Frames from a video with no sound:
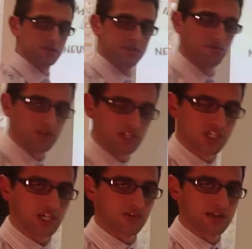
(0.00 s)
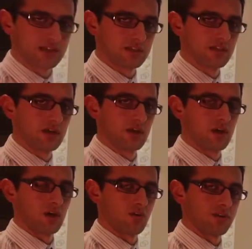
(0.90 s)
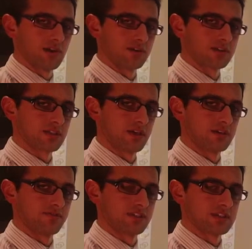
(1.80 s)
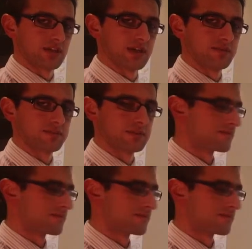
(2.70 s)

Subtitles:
be regenerated on the other side of the synapse.